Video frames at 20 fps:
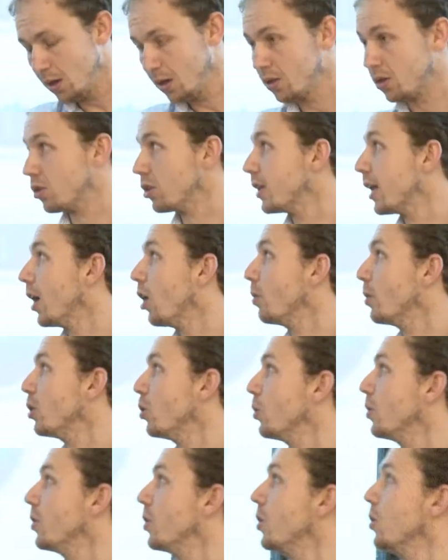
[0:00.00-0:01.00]
So today I'll be
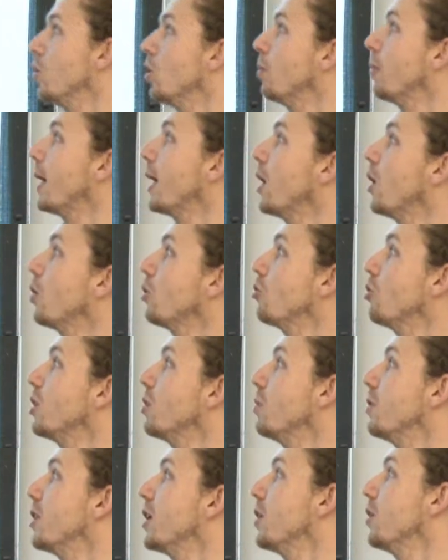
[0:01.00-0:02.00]
talking to you about treated
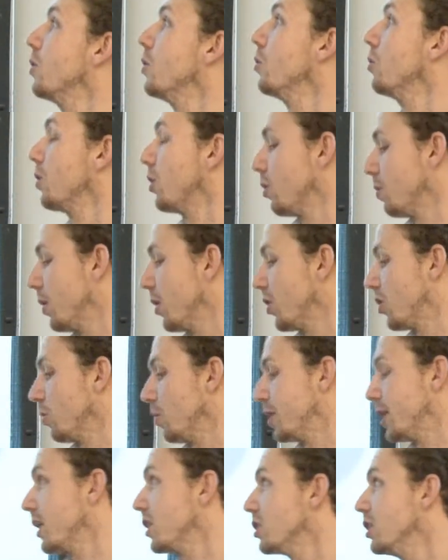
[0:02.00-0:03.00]
materials as personal
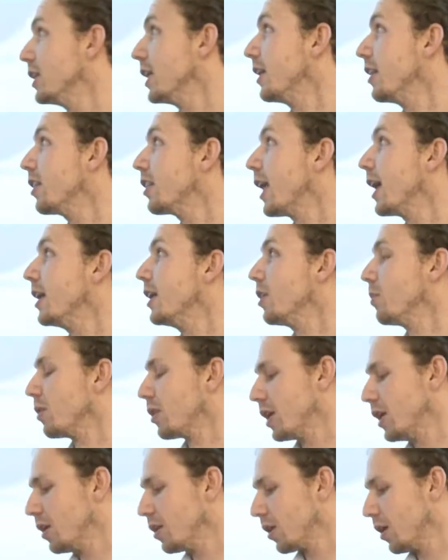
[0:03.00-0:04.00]
protection against Aedes
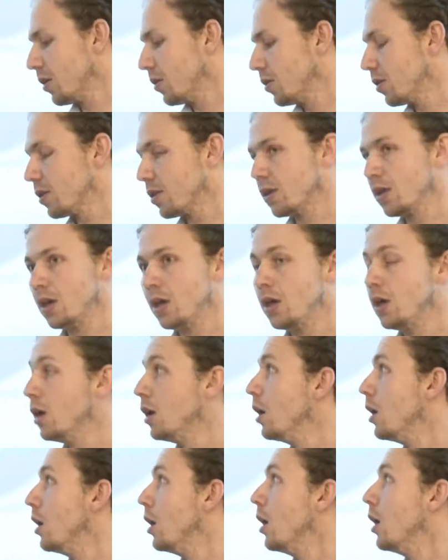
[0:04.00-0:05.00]
mosquitoes.
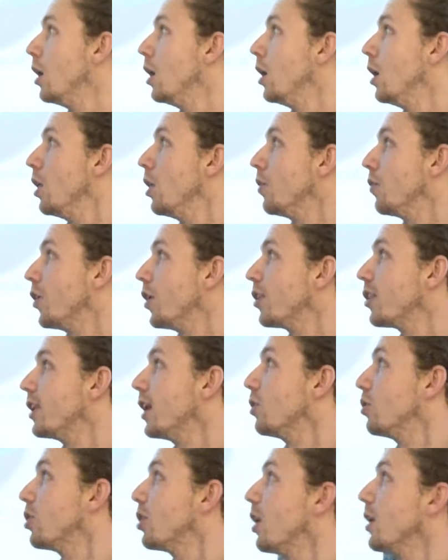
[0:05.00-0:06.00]
Firstly,
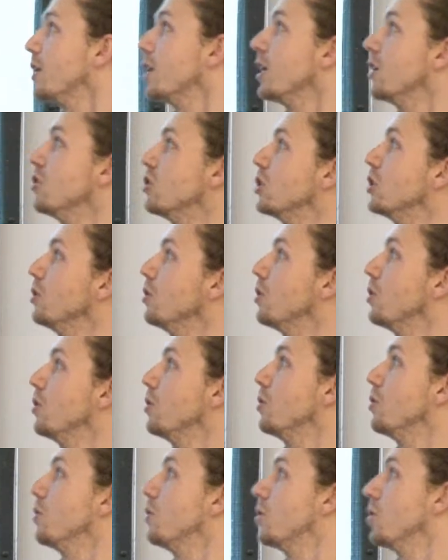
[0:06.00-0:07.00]
I'd just like to introduce
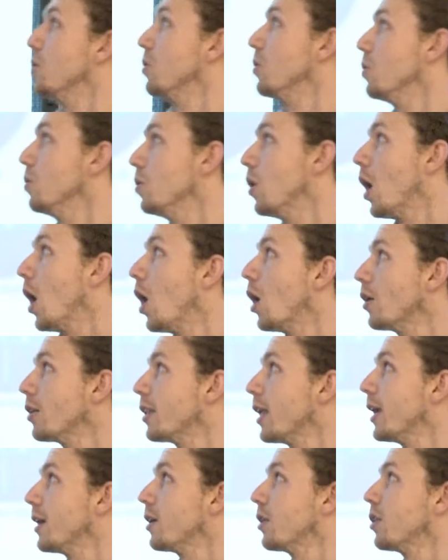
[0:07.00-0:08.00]
you to
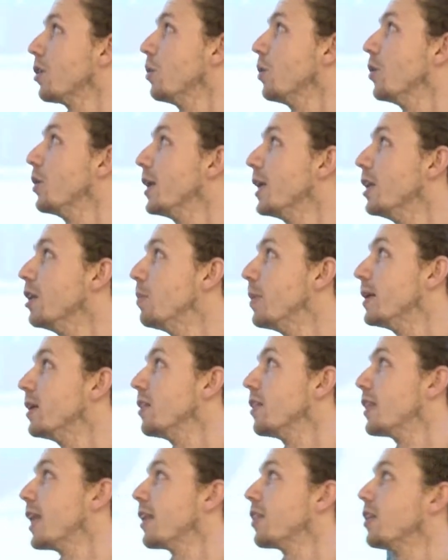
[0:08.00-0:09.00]
ARTEC. So we're an
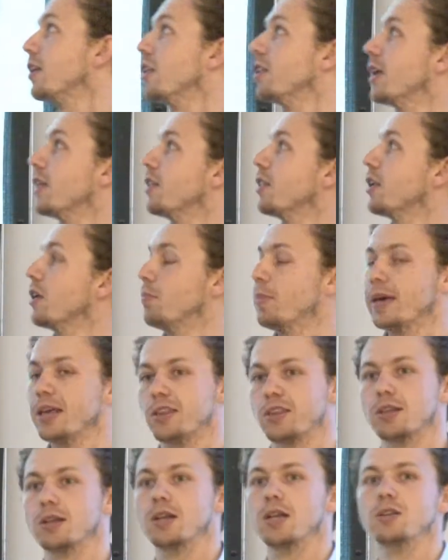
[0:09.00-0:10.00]
independent testing centre
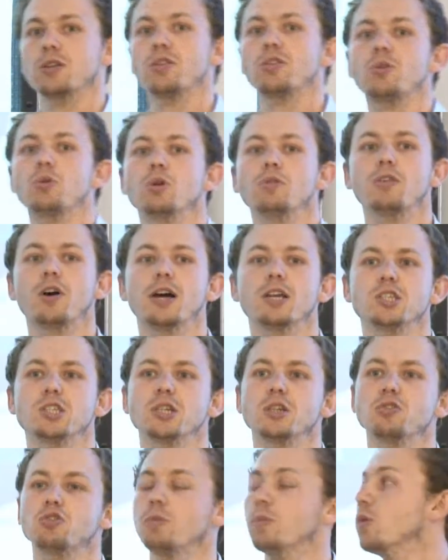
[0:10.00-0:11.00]
based at the London School of Hygiene
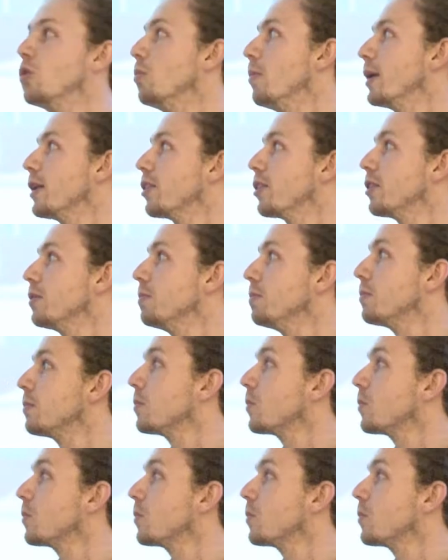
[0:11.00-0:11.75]
and Tropical Medicine,